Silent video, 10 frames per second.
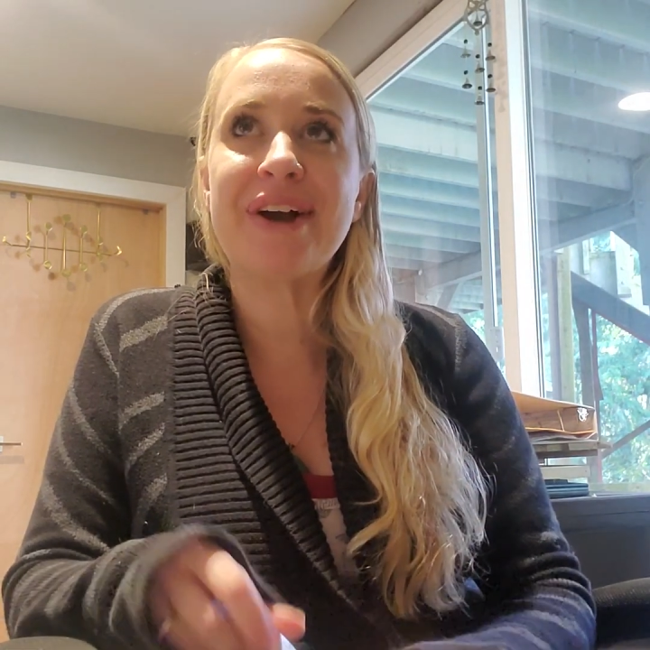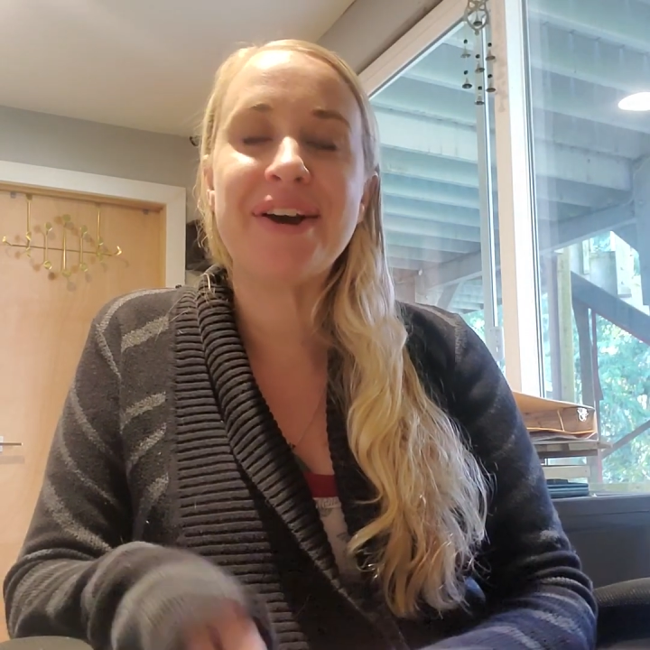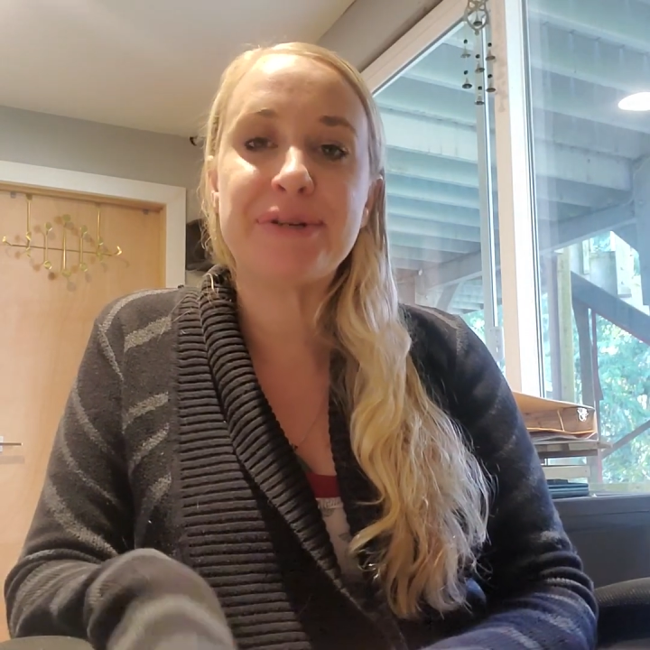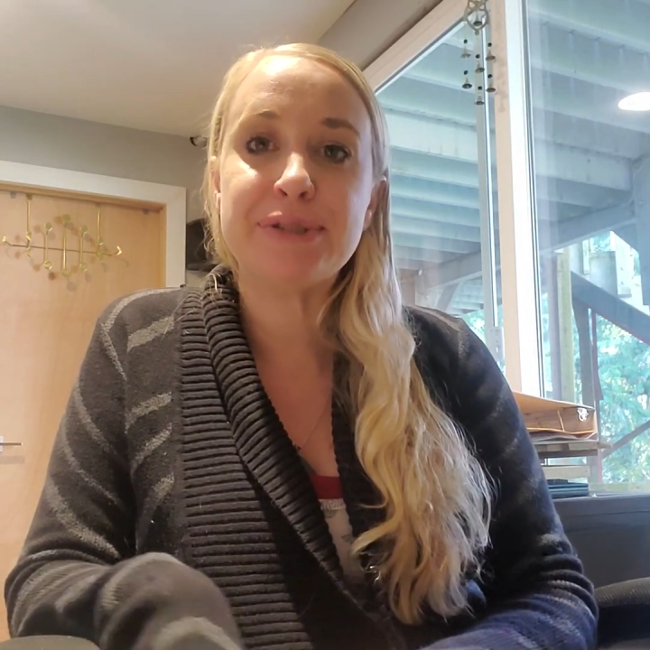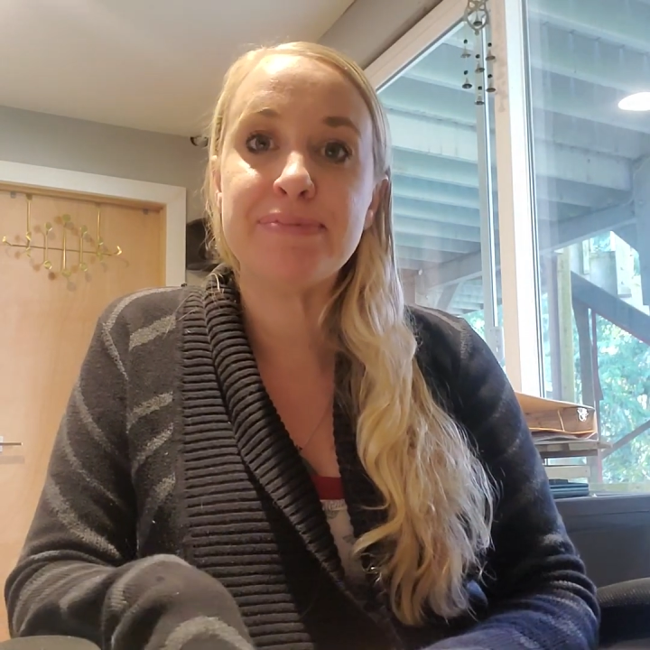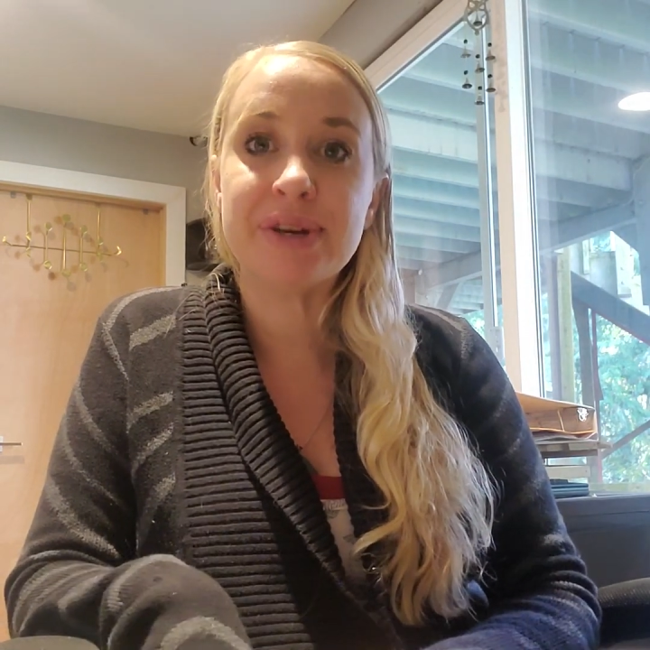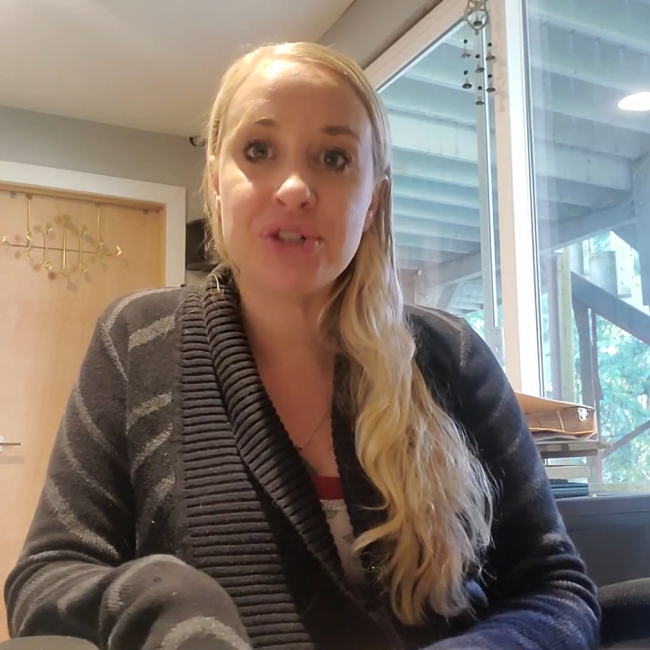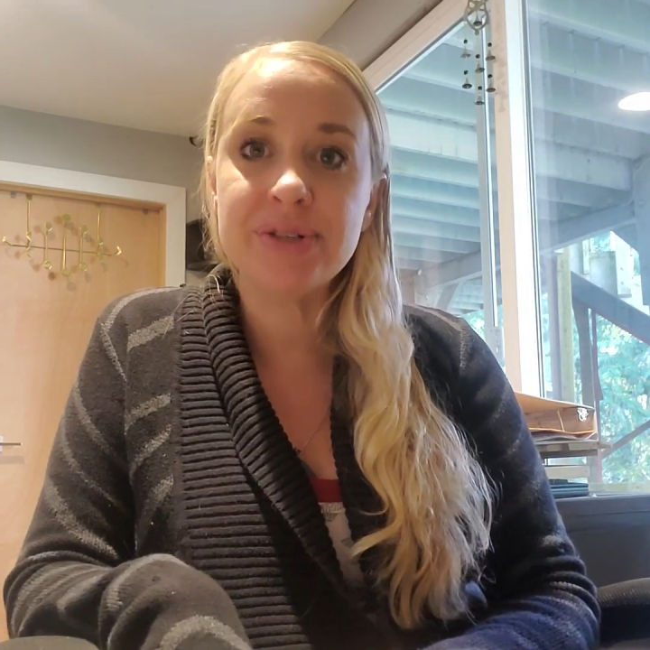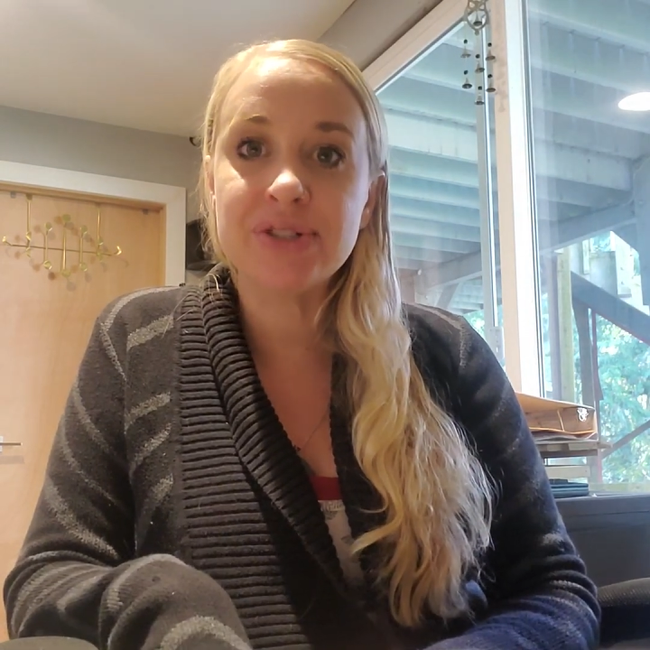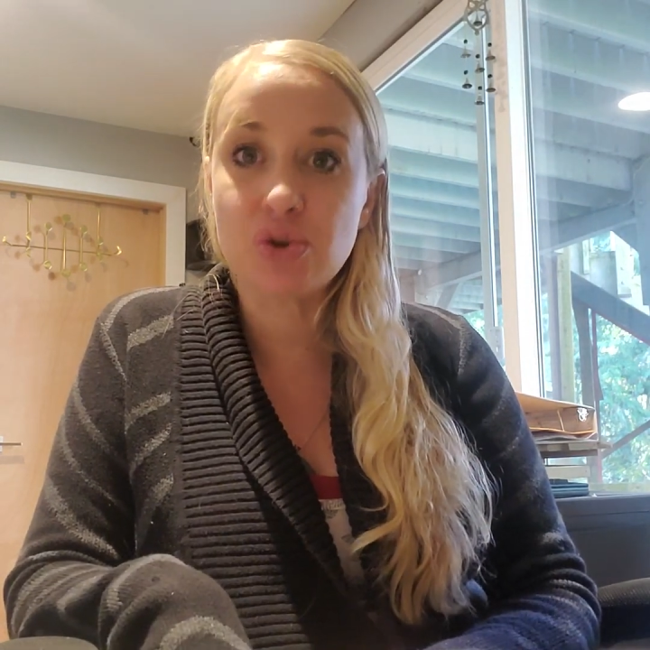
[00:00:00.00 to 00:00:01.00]
kind of
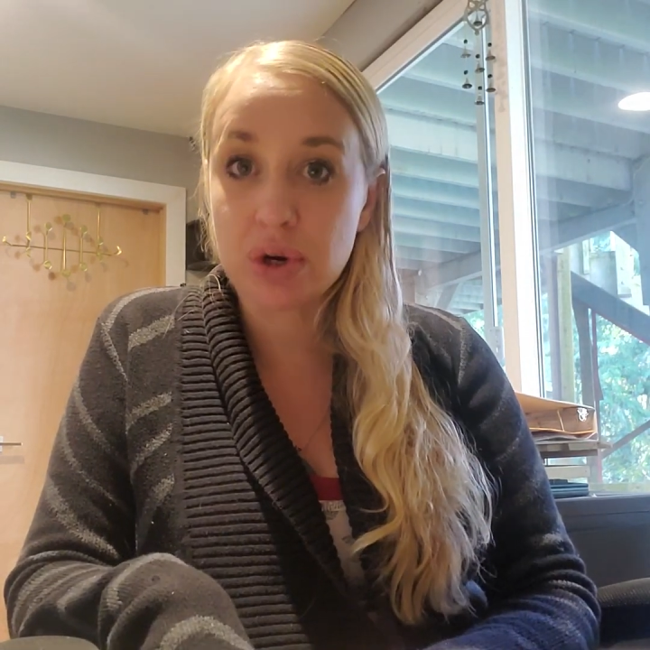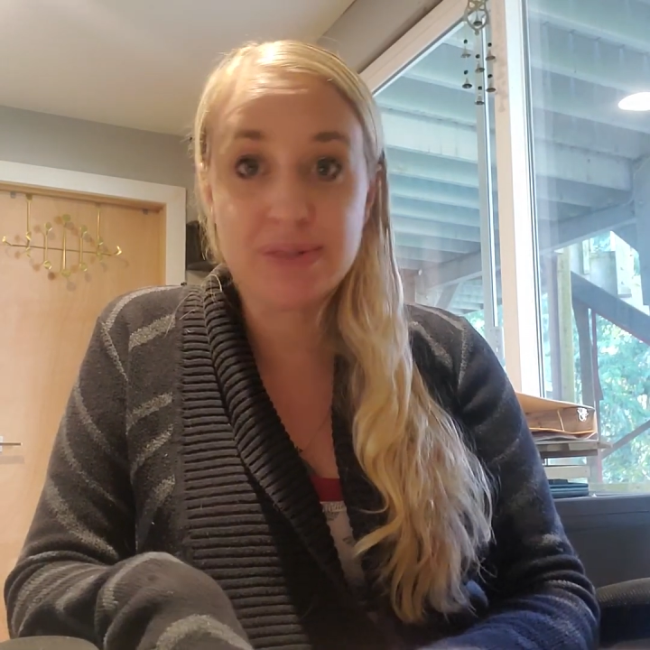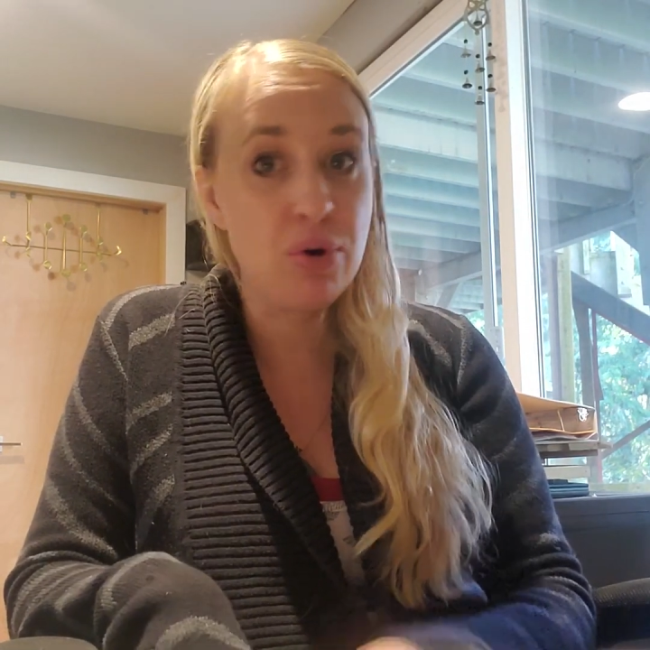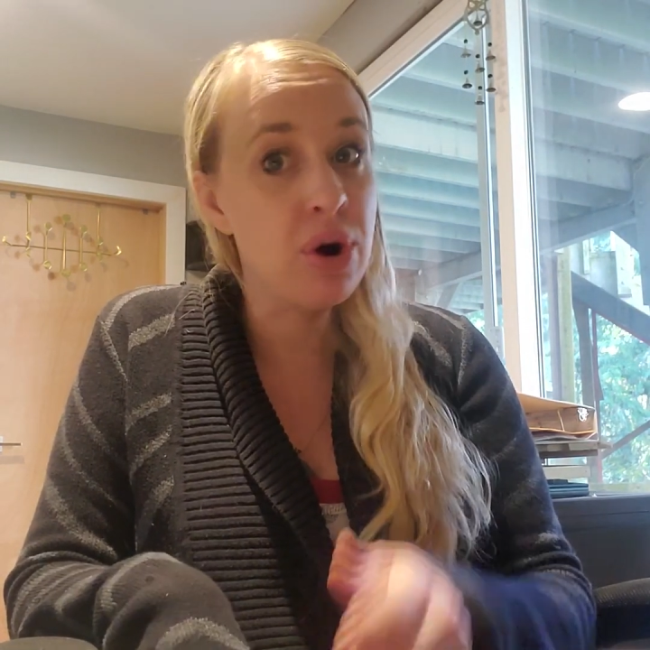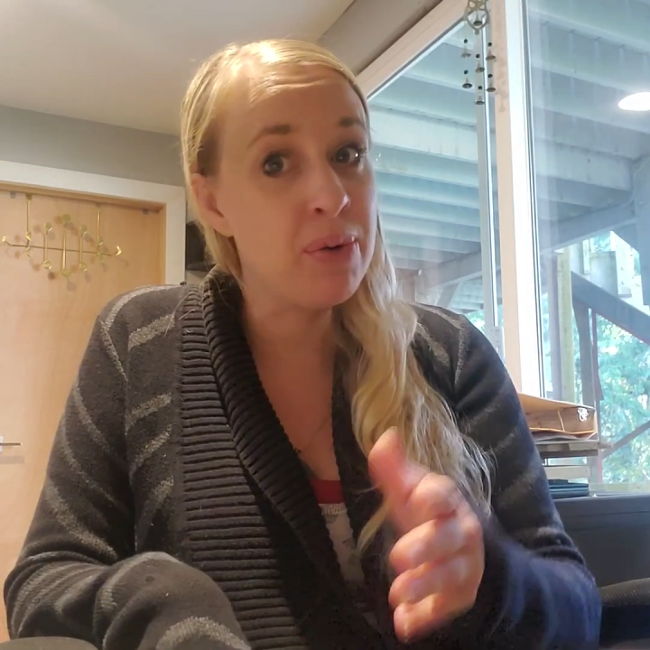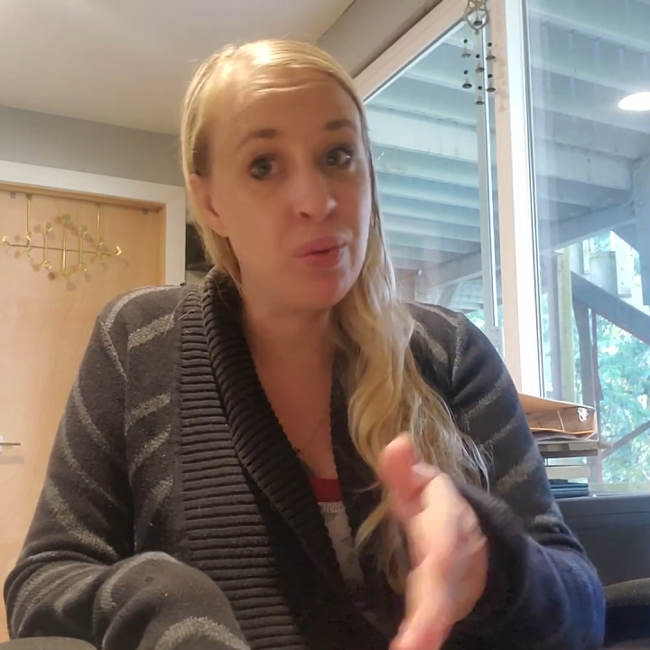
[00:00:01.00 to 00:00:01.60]
dimensions to explore,